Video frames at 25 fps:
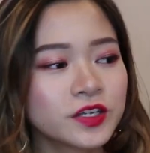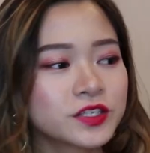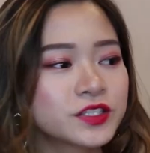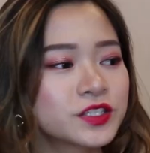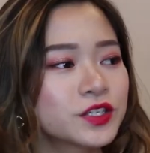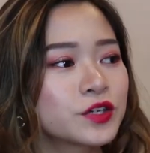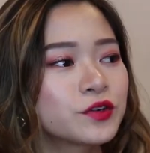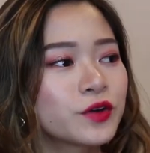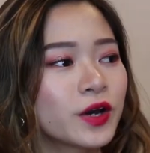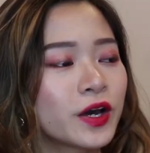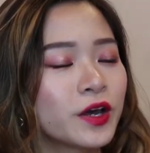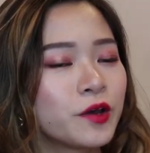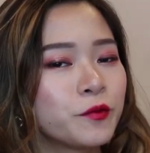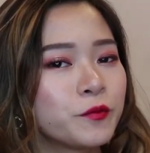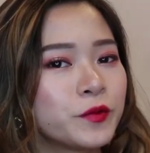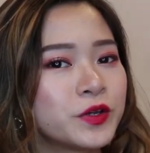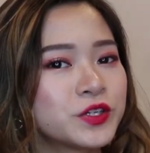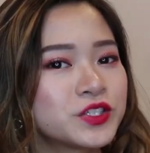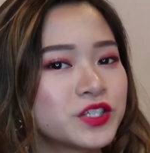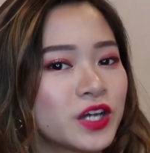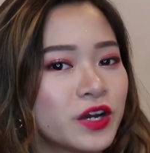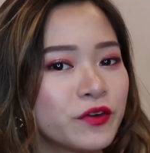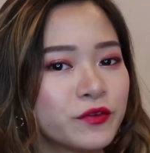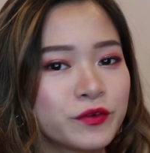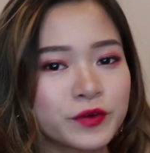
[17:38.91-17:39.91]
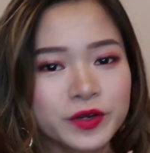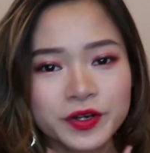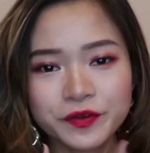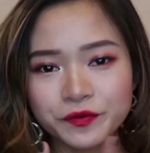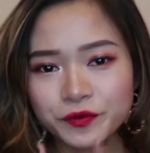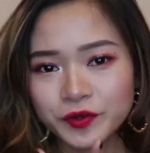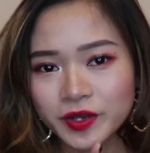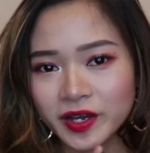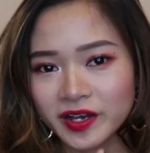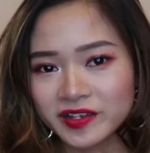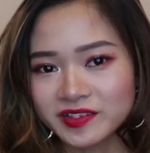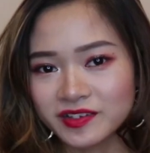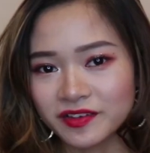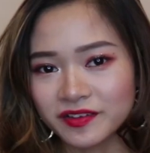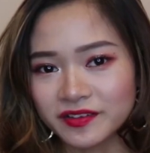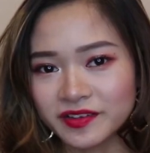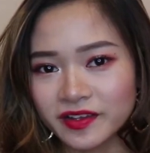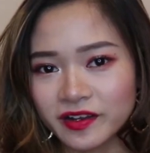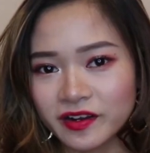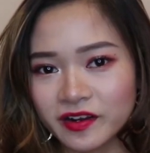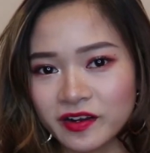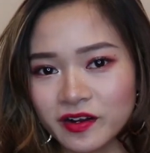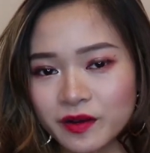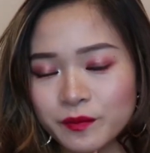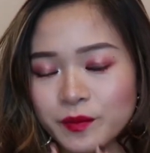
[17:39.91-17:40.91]
So I wish every one of you guys out
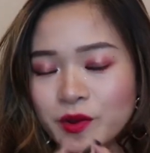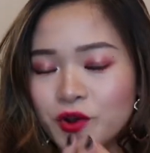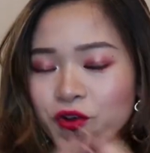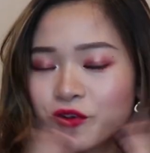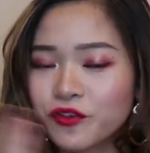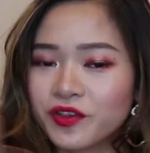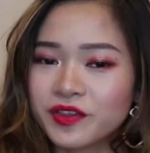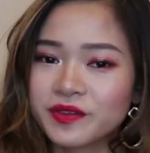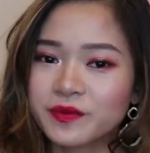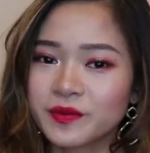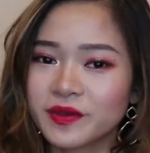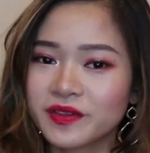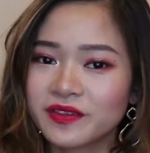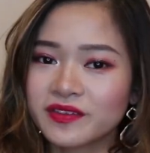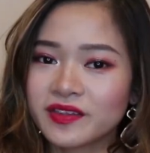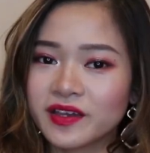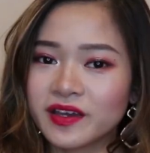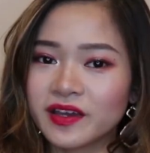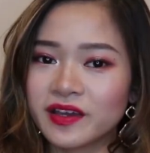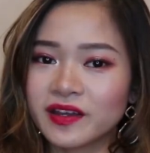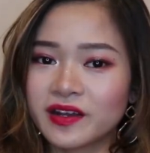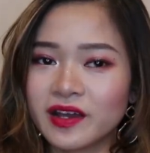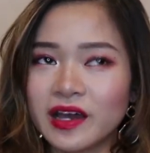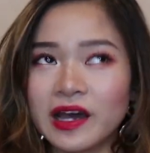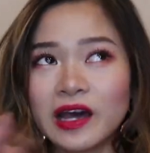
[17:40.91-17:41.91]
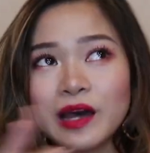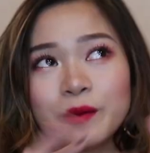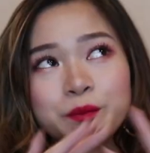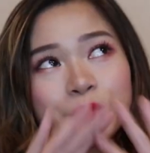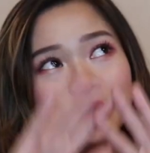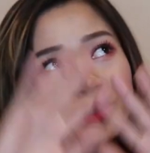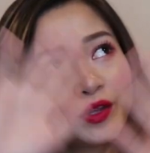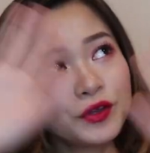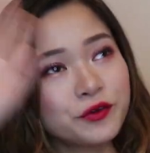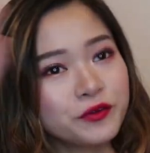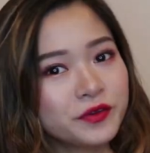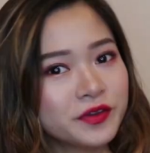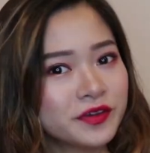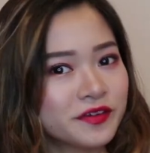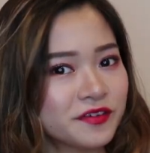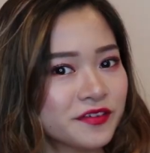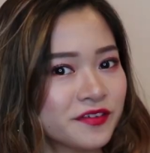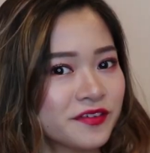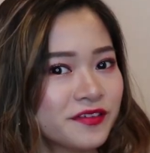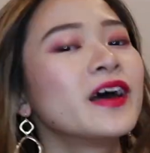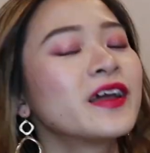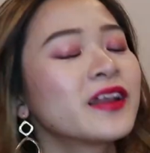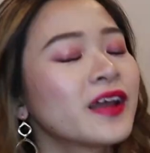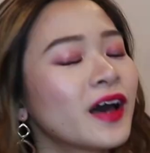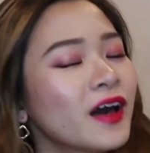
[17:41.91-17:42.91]
there a Merry Christmas and a Happy New
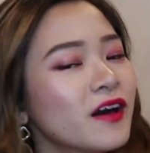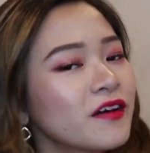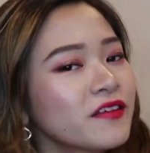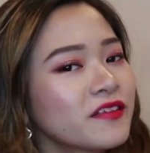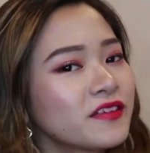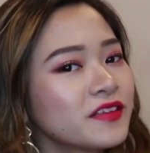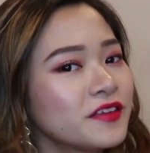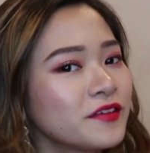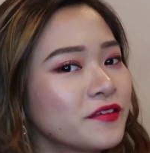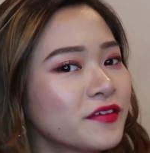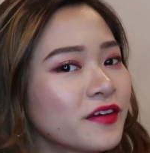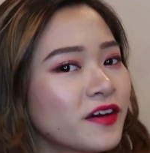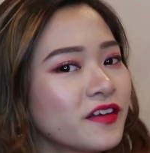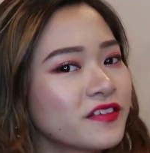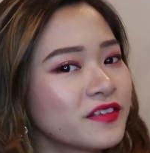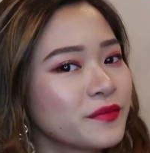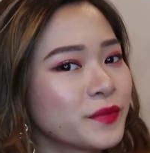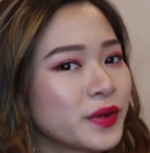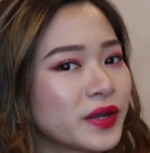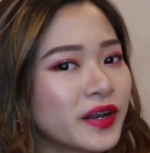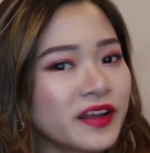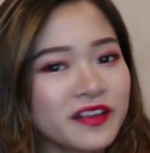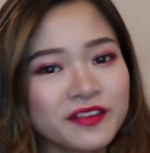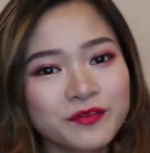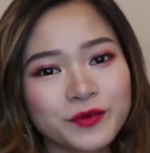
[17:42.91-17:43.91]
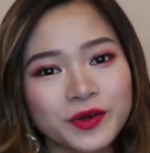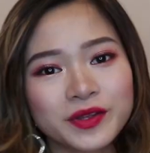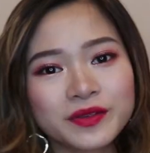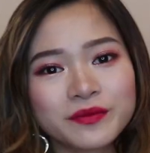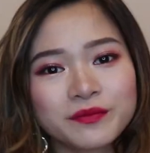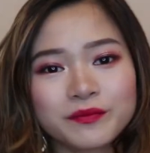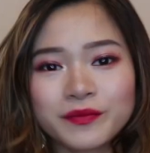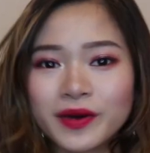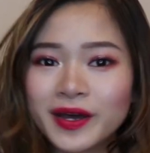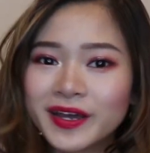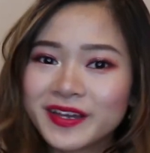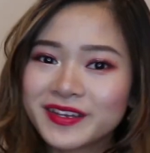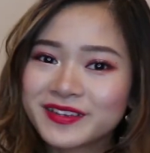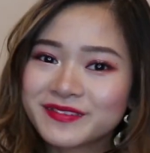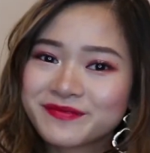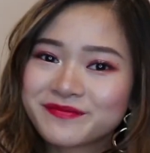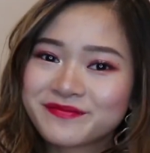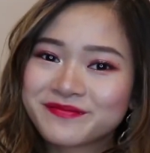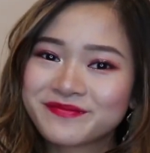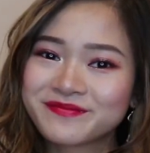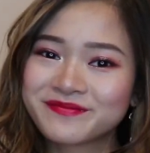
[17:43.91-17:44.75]
Year. And I'll see you guys in my next one. Bye!